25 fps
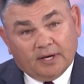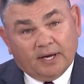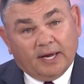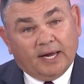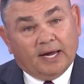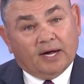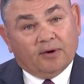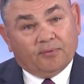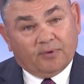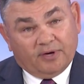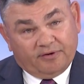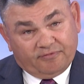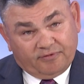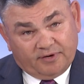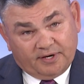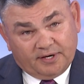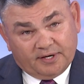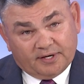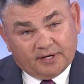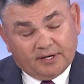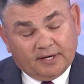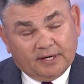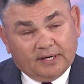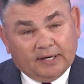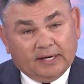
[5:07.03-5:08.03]

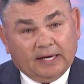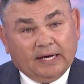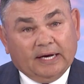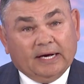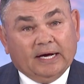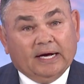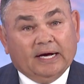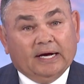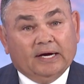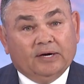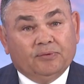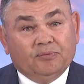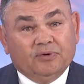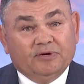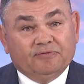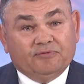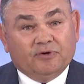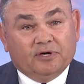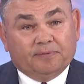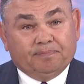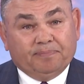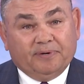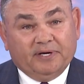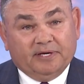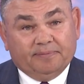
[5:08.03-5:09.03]
However, we've
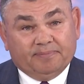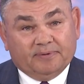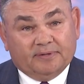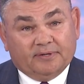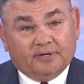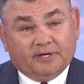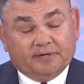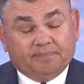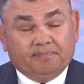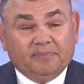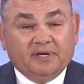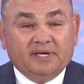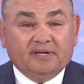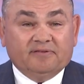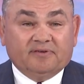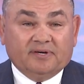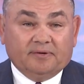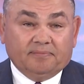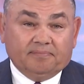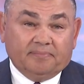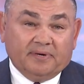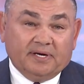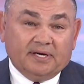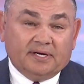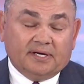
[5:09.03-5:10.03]
got people like
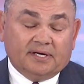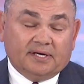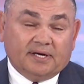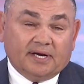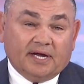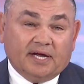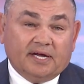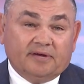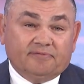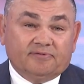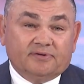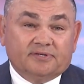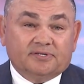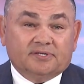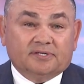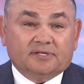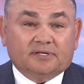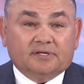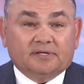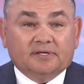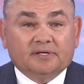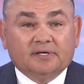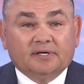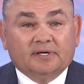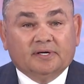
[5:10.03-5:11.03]
Megan Davis
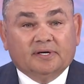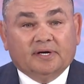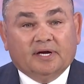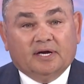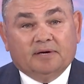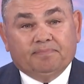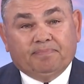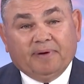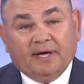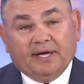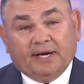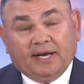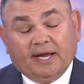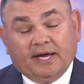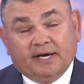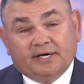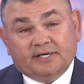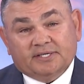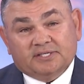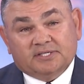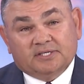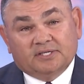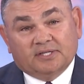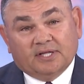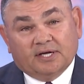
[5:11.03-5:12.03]
and Pat
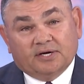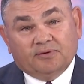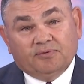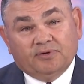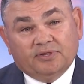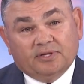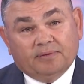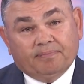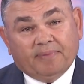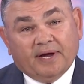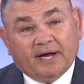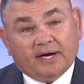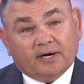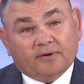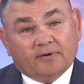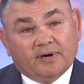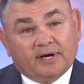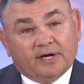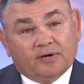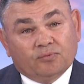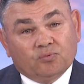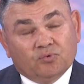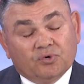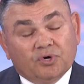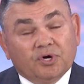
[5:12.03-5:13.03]
Anderson that are in the
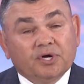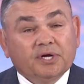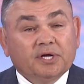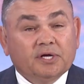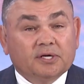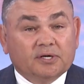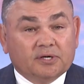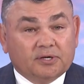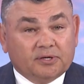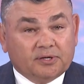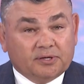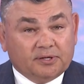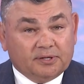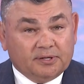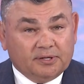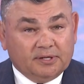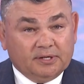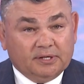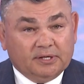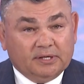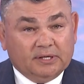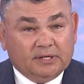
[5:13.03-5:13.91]
background working on